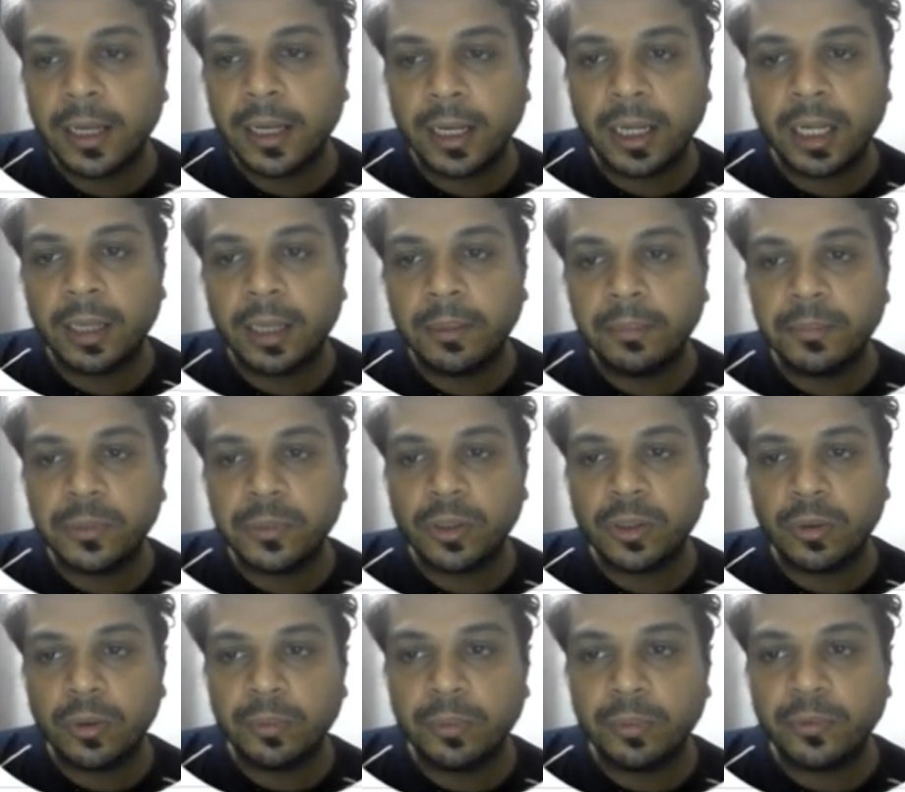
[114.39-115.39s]

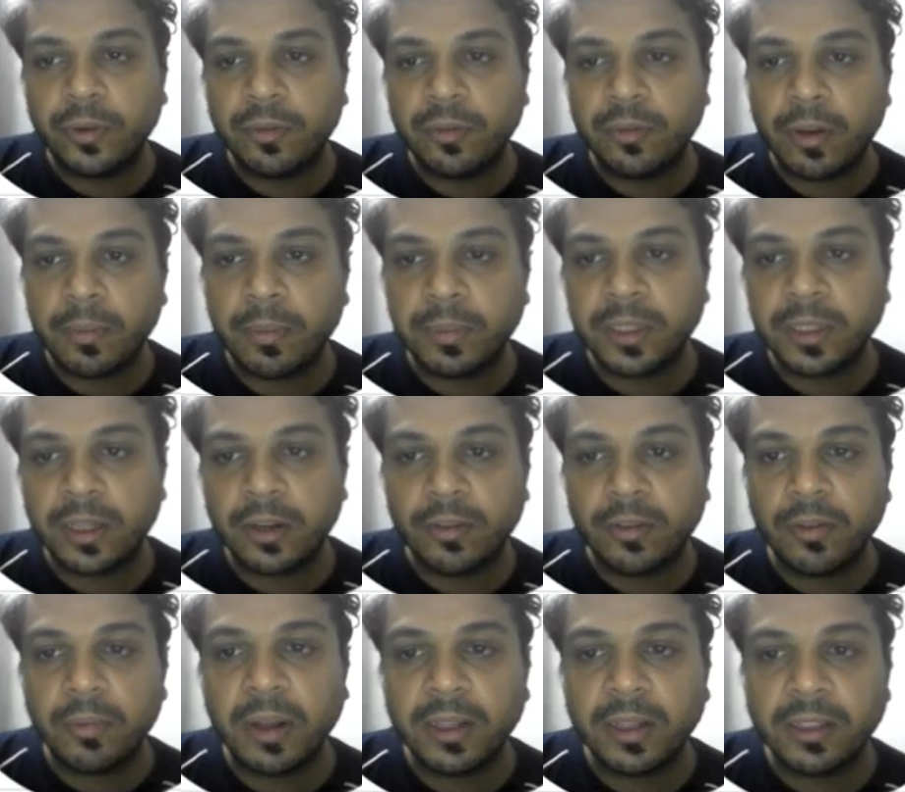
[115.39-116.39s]
So 25%
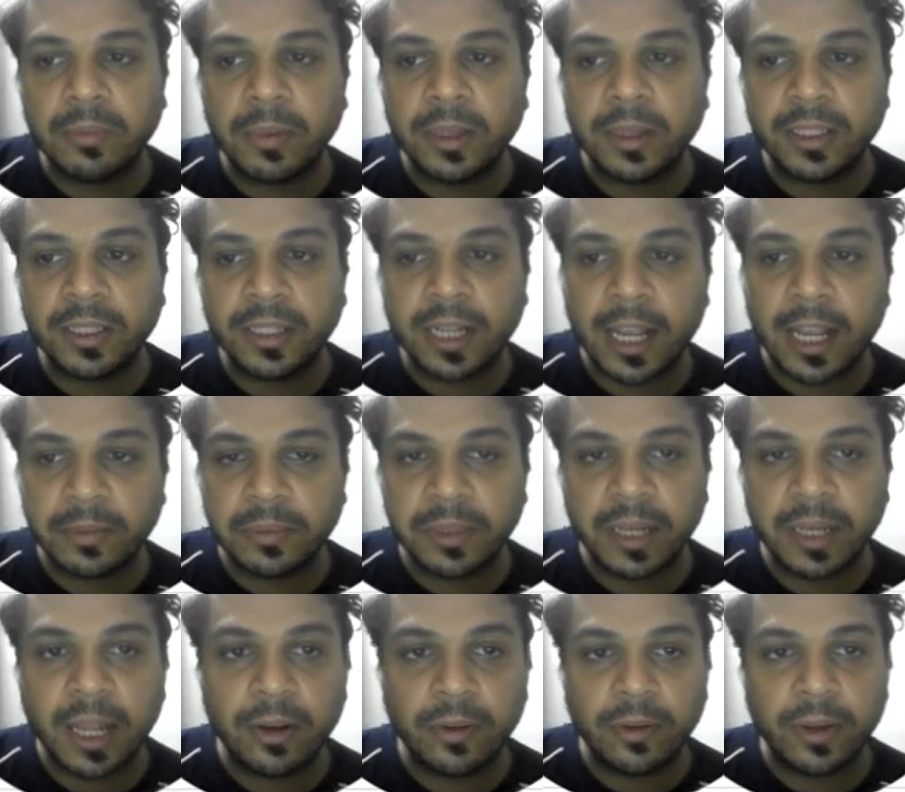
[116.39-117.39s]
of the month's budget has
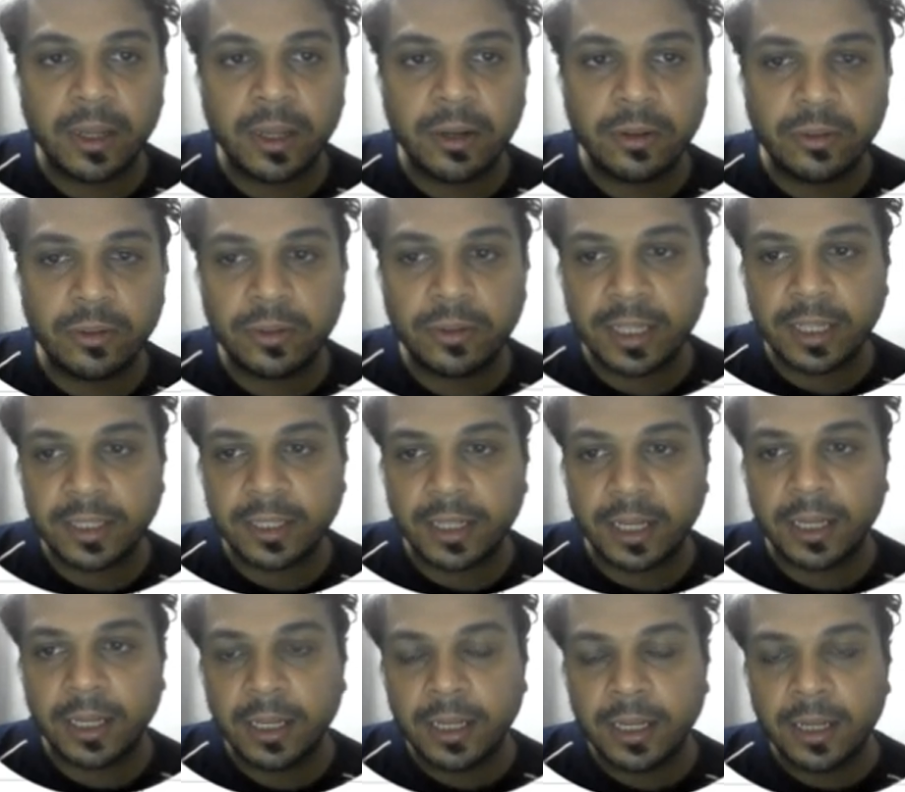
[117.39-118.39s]
been allocated to
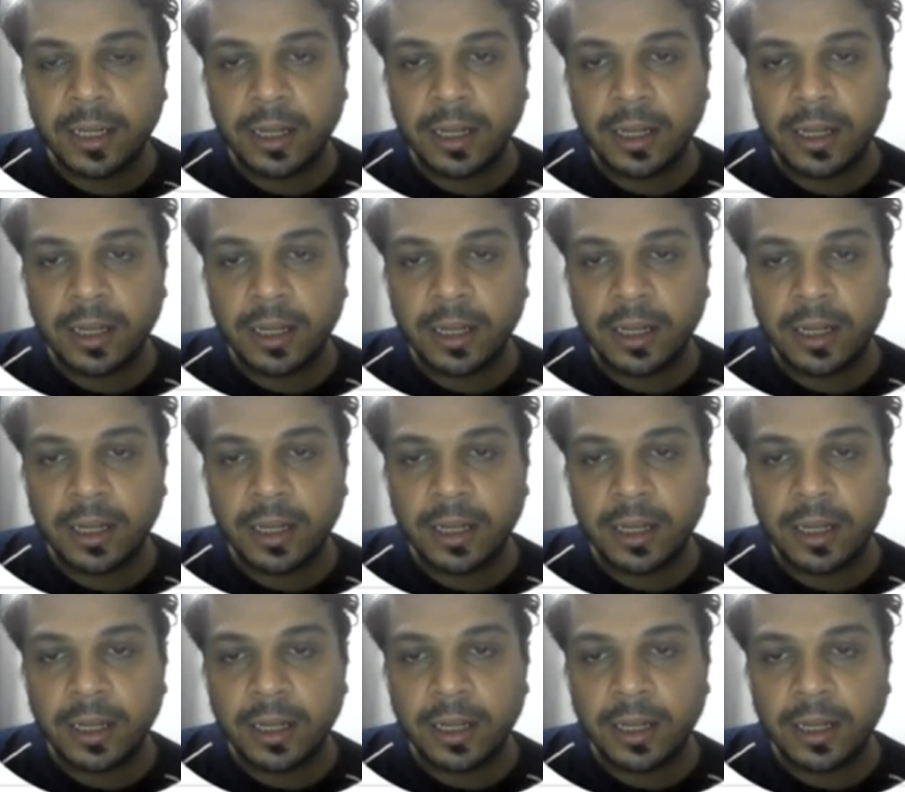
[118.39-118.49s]
testing,